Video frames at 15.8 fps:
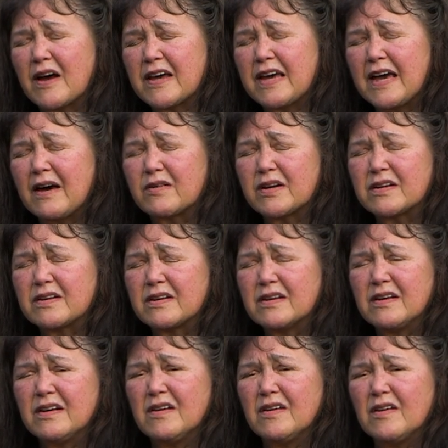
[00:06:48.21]
I counted
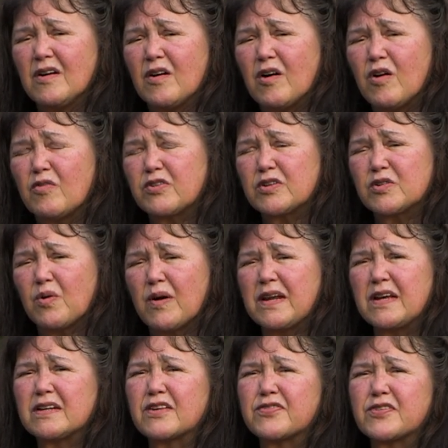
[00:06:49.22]
over
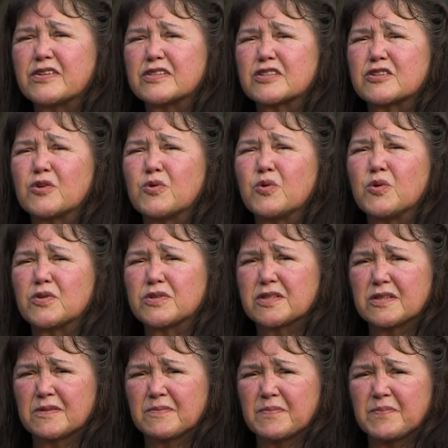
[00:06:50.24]
20 different schools.